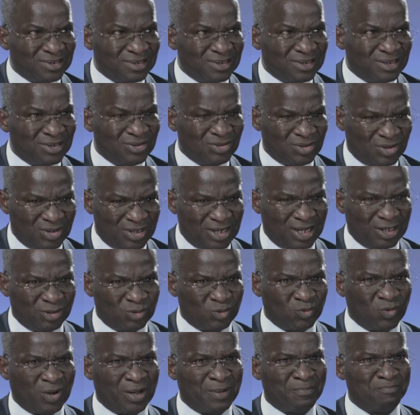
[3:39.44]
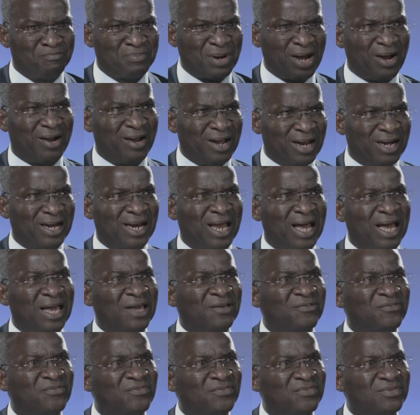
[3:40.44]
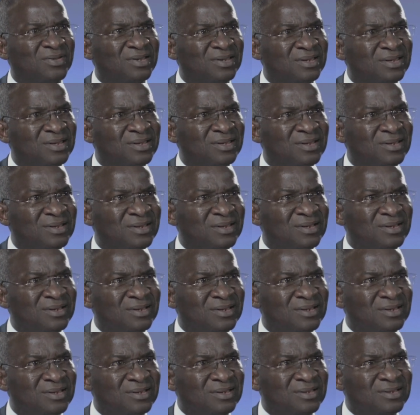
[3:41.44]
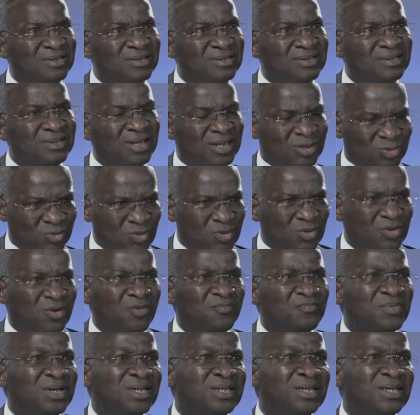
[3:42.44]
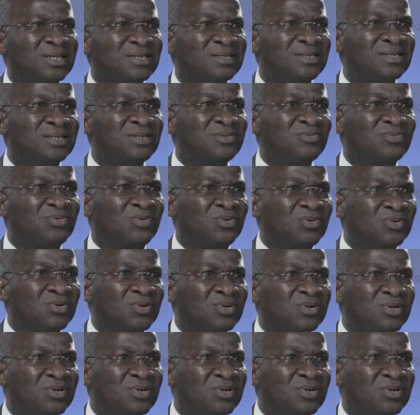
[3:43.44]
in order to empower life. That's what government exists for.